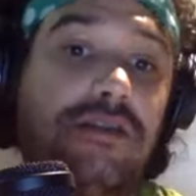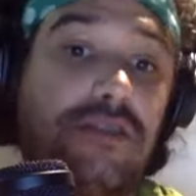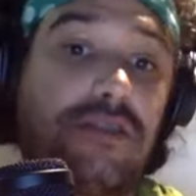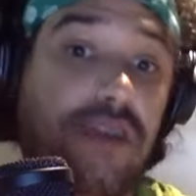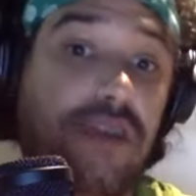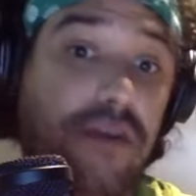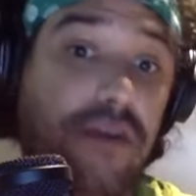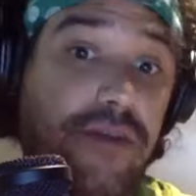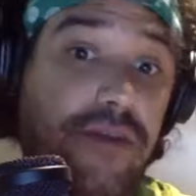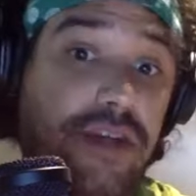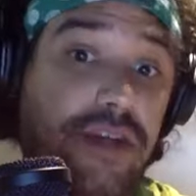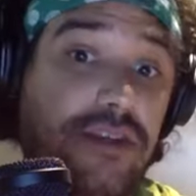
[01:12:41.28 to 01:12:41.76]

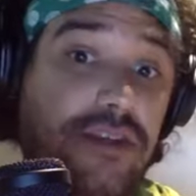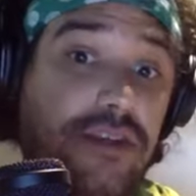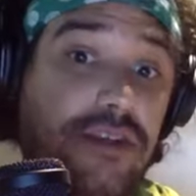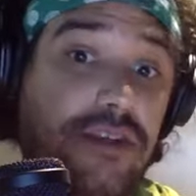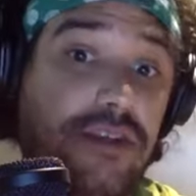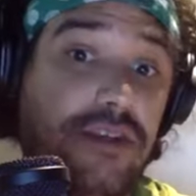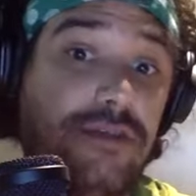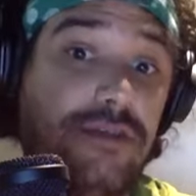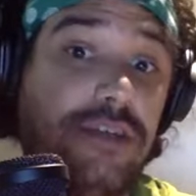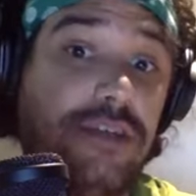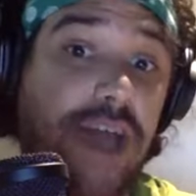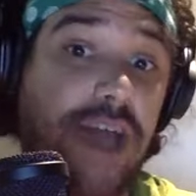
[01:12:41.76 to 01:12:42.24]
Coming
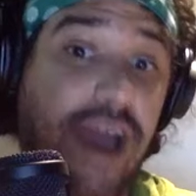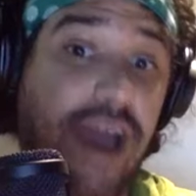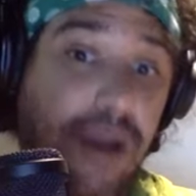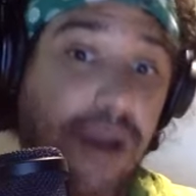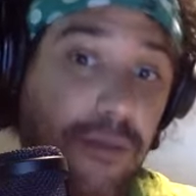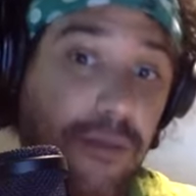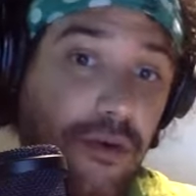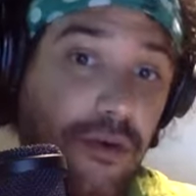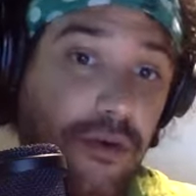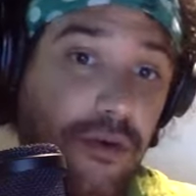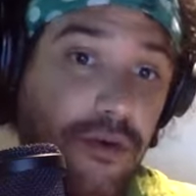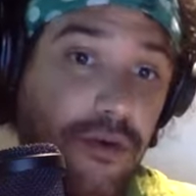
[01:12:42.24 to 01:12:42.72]
soon to
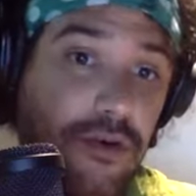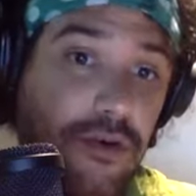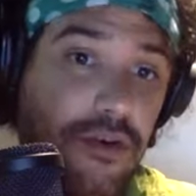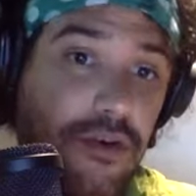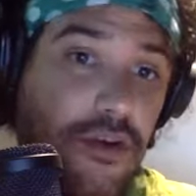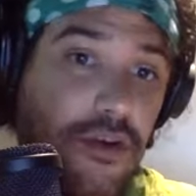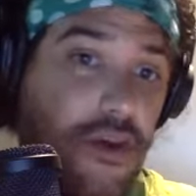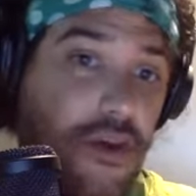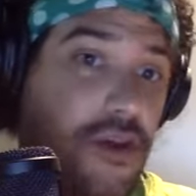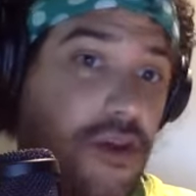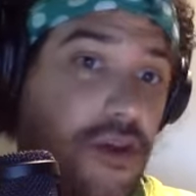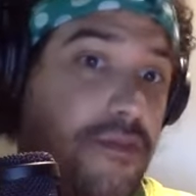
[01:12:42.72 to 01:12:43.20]
Apple,
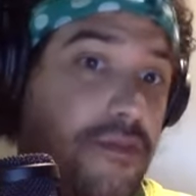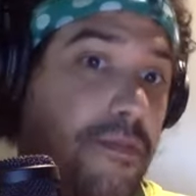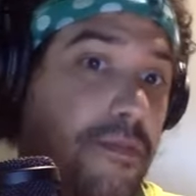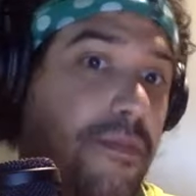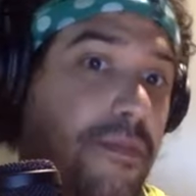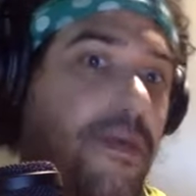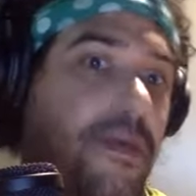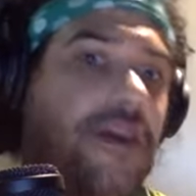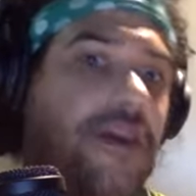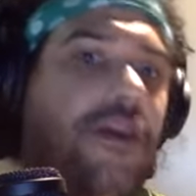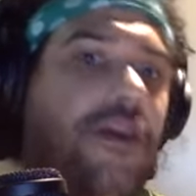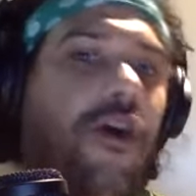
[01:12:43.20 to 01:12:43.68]

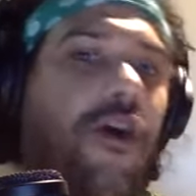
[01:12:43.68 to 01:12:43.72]
but